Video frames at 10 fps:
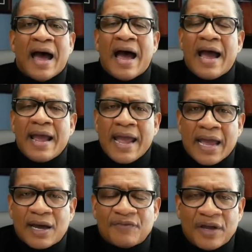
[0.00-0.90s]
I
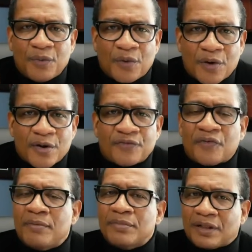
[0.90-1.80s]
have a word
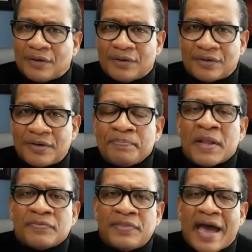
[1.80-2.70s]
from the Lord
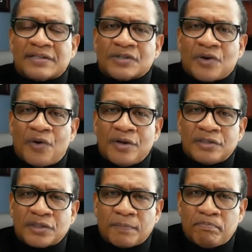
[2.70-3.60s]
that's
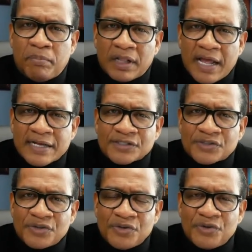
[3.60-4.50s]
going to
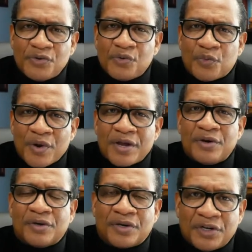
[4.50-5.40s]
bless you
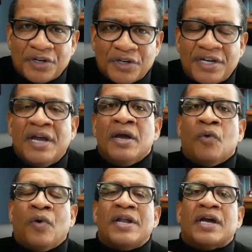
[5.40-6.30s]
real good
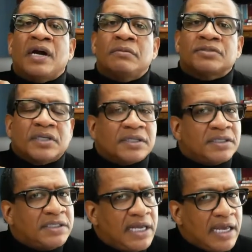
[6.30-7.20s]
when it comes to
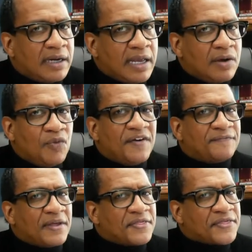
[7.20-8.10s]
dealing
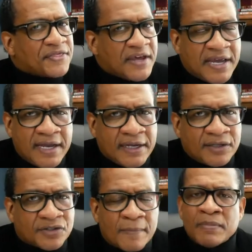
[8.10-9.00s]
with the
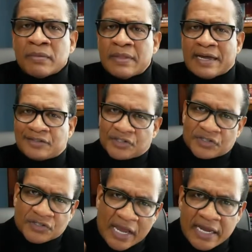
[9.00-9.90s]
things that
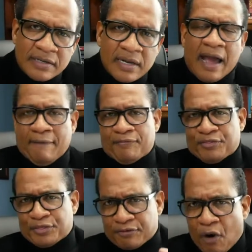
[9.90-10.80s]
Satan have
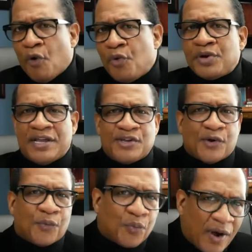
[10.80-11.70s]
thrown in
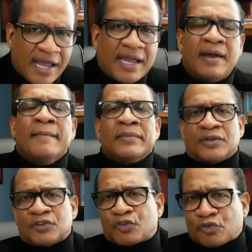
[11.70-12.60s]
your way
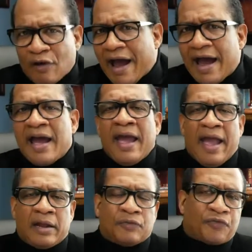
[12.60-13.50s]
to try
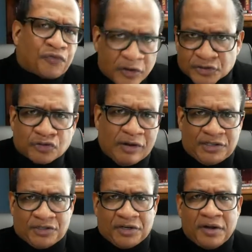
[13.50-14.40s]
and
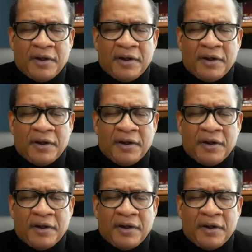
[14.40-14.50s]
frustrate you,